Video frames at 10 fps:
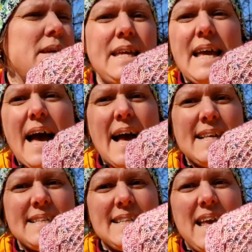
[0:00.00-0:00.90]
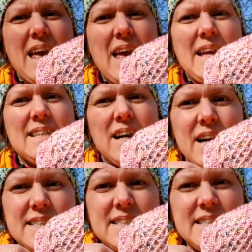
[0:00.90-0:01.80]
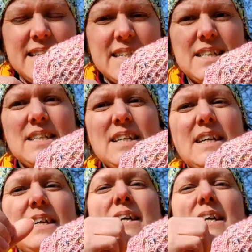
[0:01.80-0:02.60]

me as a tight knitter,